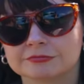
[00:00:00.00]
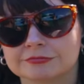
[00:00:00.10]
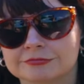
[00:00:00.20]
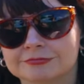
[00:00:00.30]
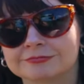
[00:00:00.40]

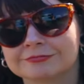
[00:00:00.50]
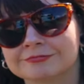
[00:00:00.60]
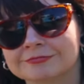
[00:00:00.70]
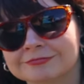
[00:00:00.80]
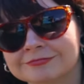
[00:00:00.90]

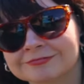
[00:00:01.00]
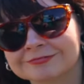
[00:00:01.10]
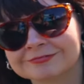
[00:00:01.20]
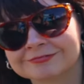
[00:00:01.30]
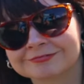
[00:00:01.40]

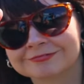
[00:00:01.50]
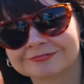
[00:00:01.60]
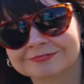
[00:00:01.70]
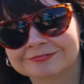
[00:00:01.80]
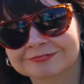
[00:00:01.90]

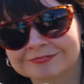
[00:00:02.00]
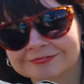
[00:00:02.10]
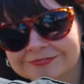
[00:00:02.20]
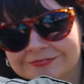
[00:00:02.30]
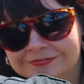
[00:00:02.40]

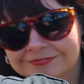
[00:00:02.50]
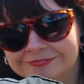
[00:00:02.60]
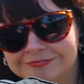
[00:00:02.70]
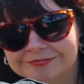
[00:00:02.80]
The person shown says nothing.